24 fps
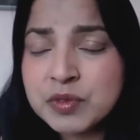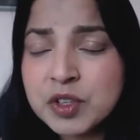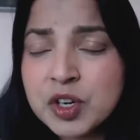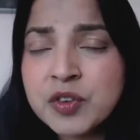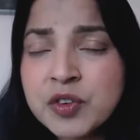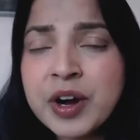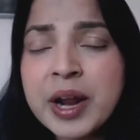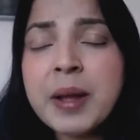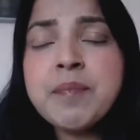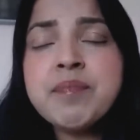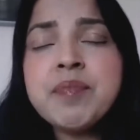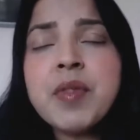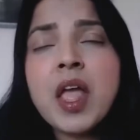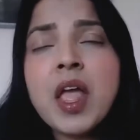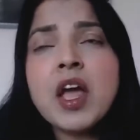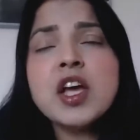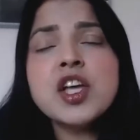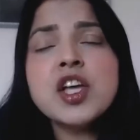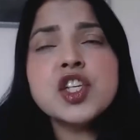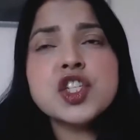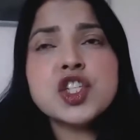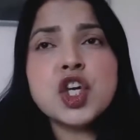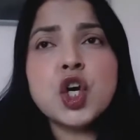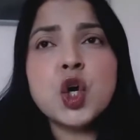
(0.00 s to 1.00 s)
Right?
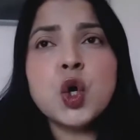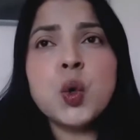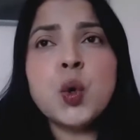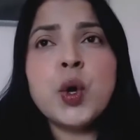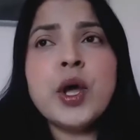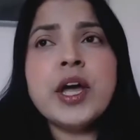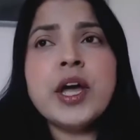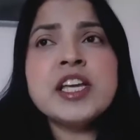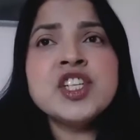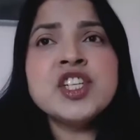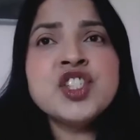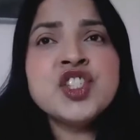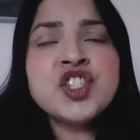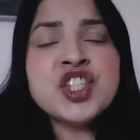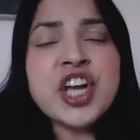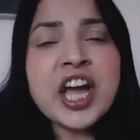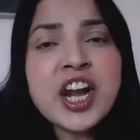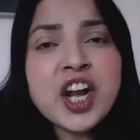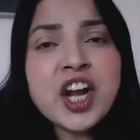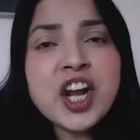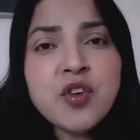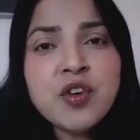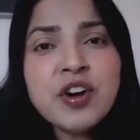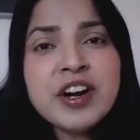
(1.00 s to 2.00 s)
So
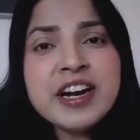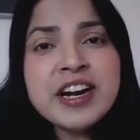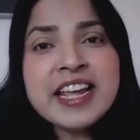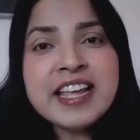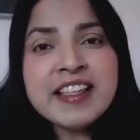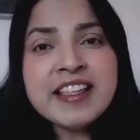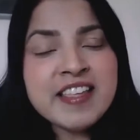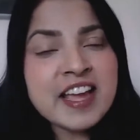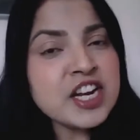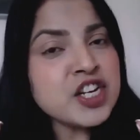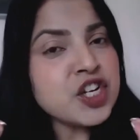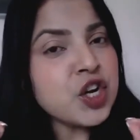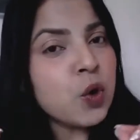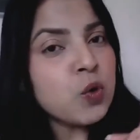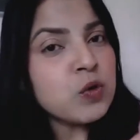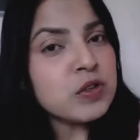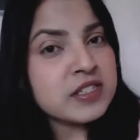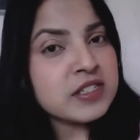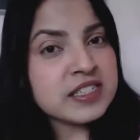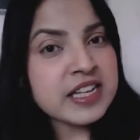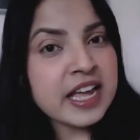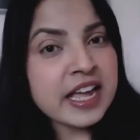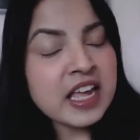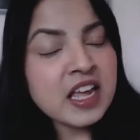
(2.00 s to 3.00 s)
generally they
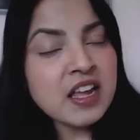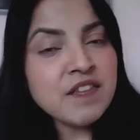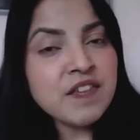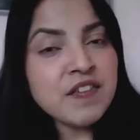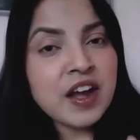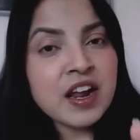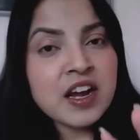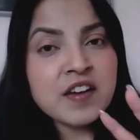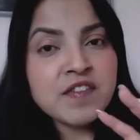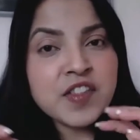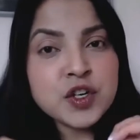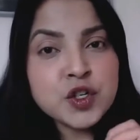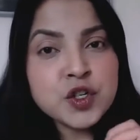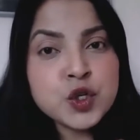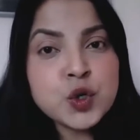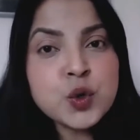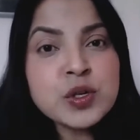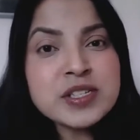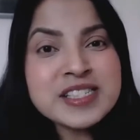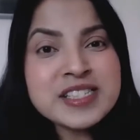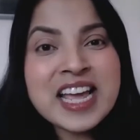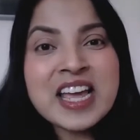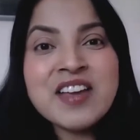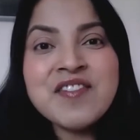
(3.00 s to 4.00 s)
don't save, and if they
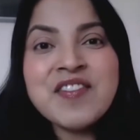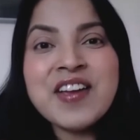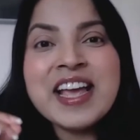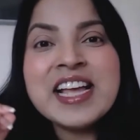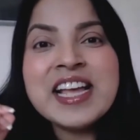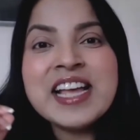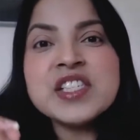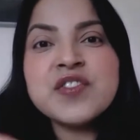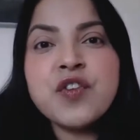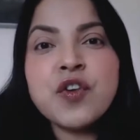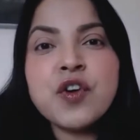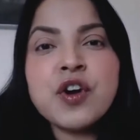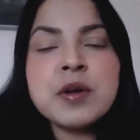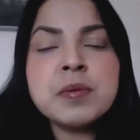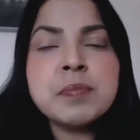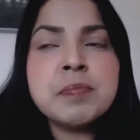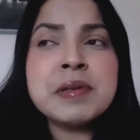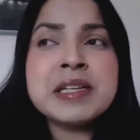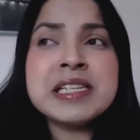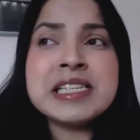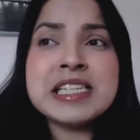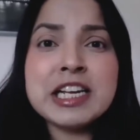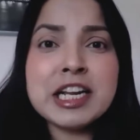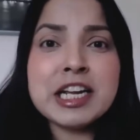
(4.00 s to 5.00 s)
do save, it's for a
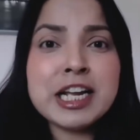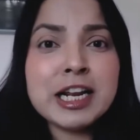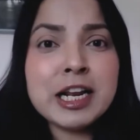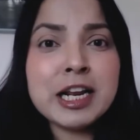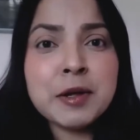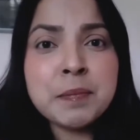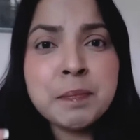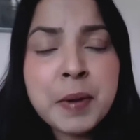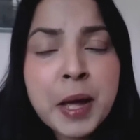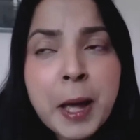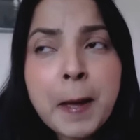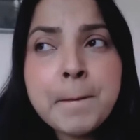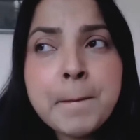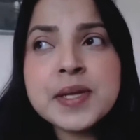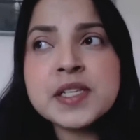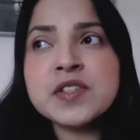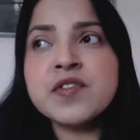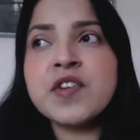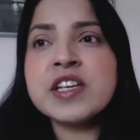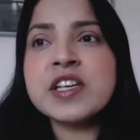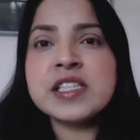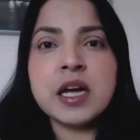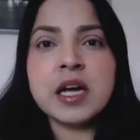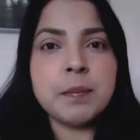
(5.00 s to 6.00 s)
particular
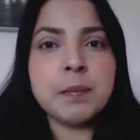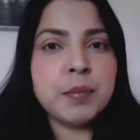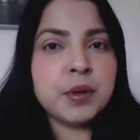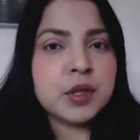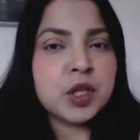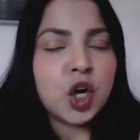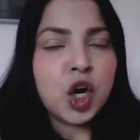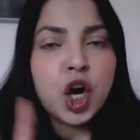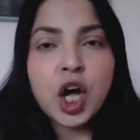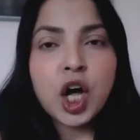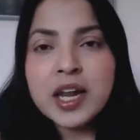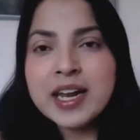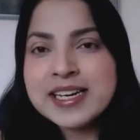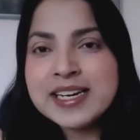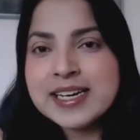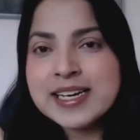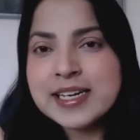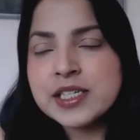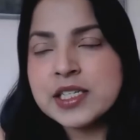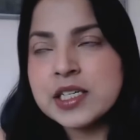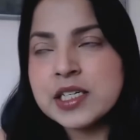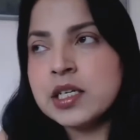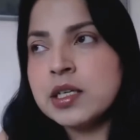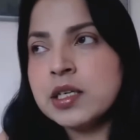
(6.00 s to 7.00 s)
purpose. For example, the
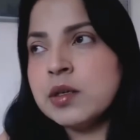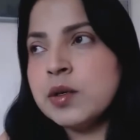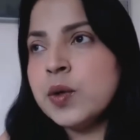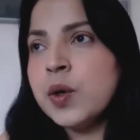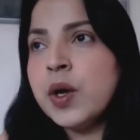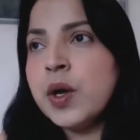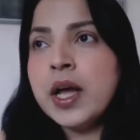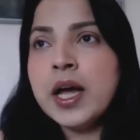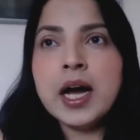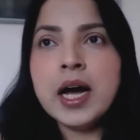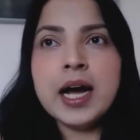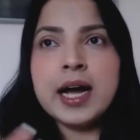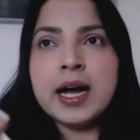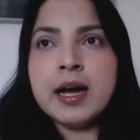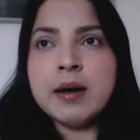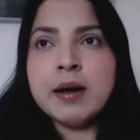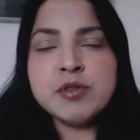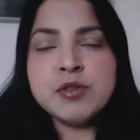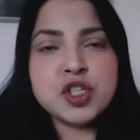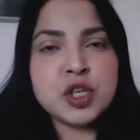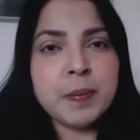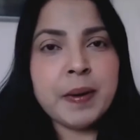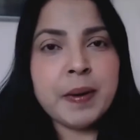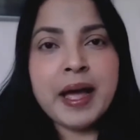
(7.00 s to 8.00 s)
holiday to
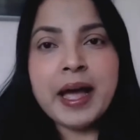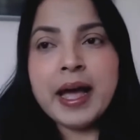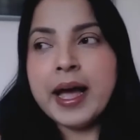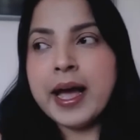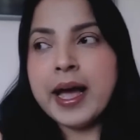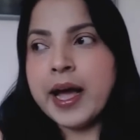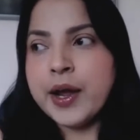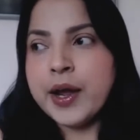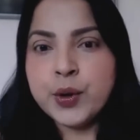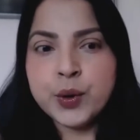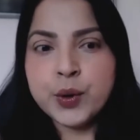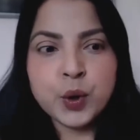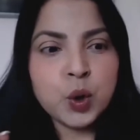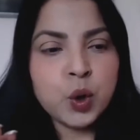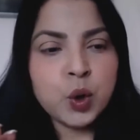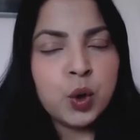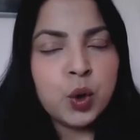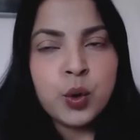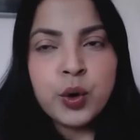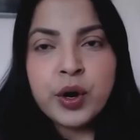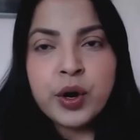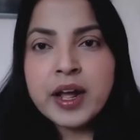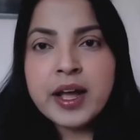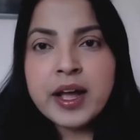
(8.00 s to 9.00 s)
Japan,
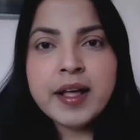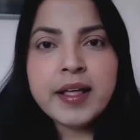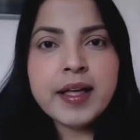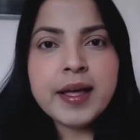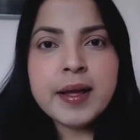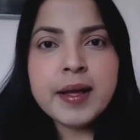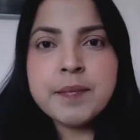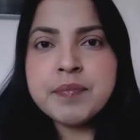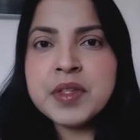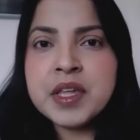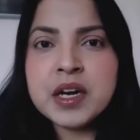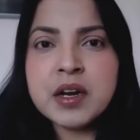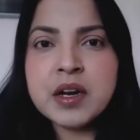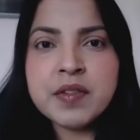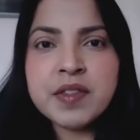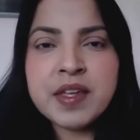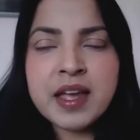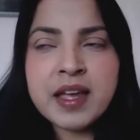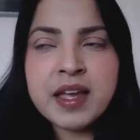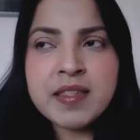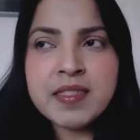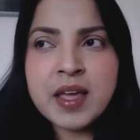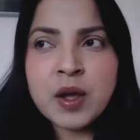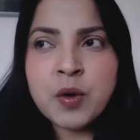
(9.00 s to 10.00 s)
or
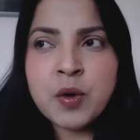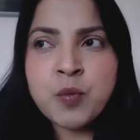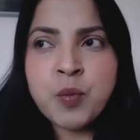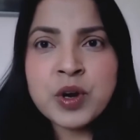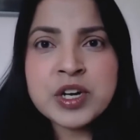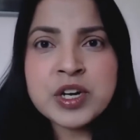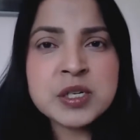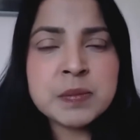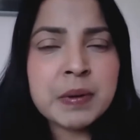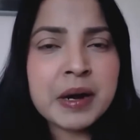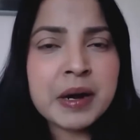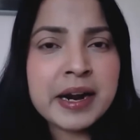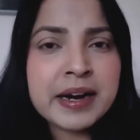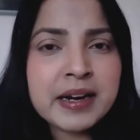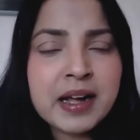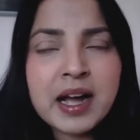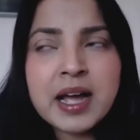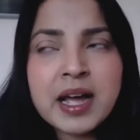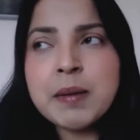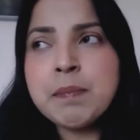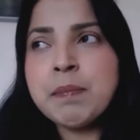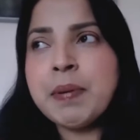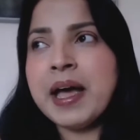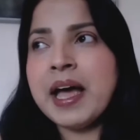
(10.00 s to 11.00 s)
they want to buy an
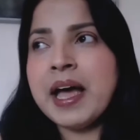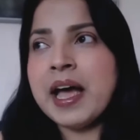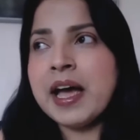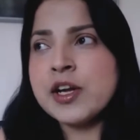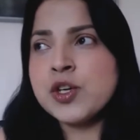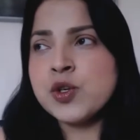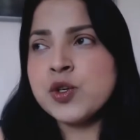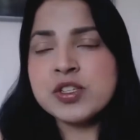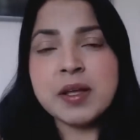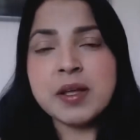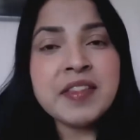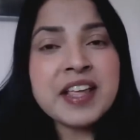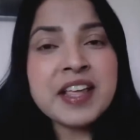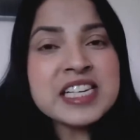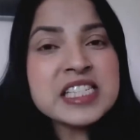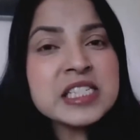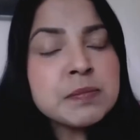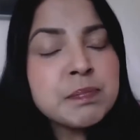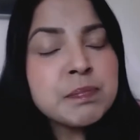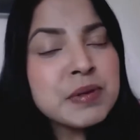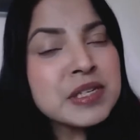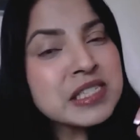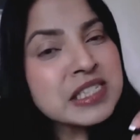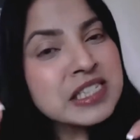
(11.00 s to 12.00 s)
iPad, or there's
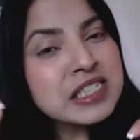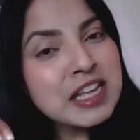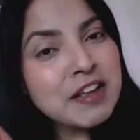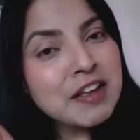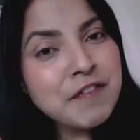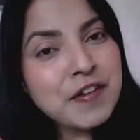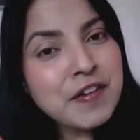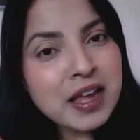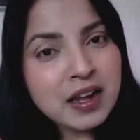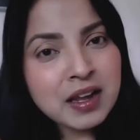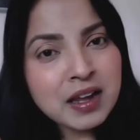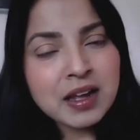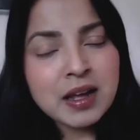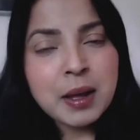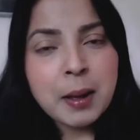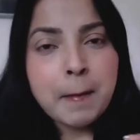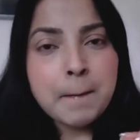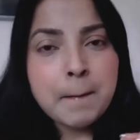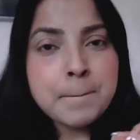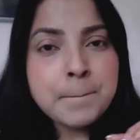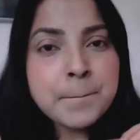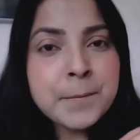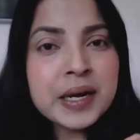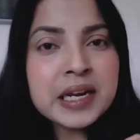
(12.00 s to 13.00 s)
specific
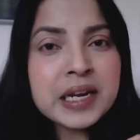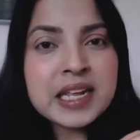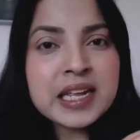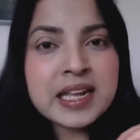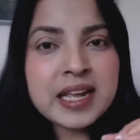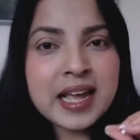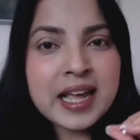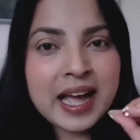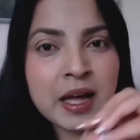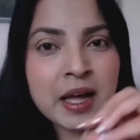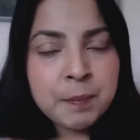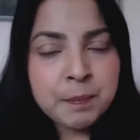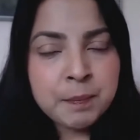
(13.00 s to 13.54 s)
money